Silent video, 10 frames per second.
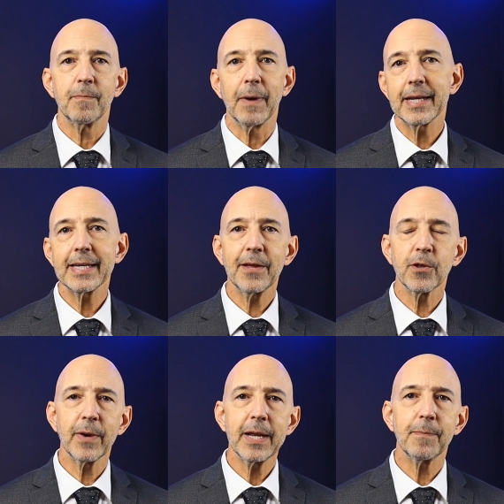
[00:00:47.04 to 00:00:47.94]
Buying down
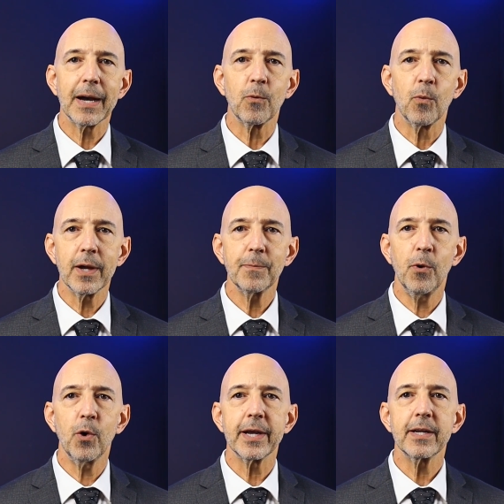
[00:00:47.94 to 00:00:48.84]
the rate by 1
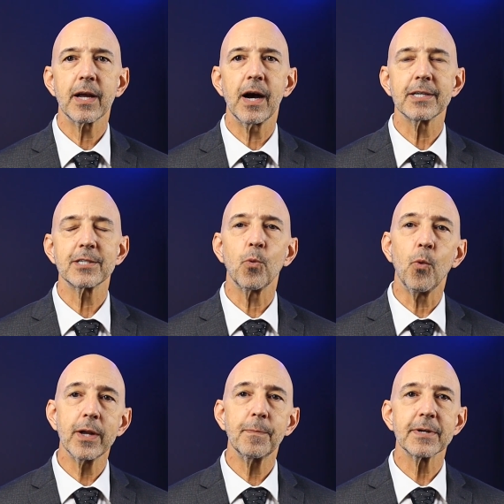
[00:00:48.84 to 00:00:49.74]
point costs
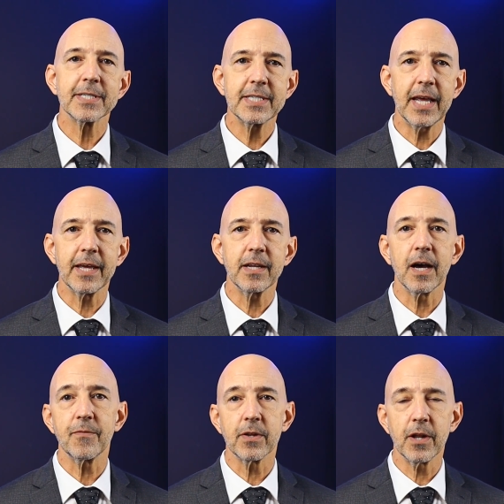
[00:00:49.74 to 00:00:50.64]
1%
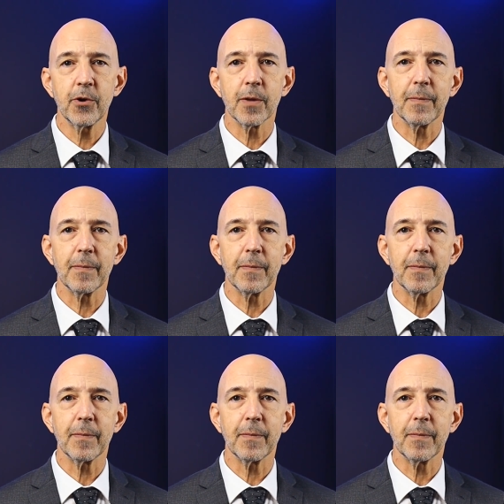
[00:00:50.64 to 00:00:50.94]
of the loan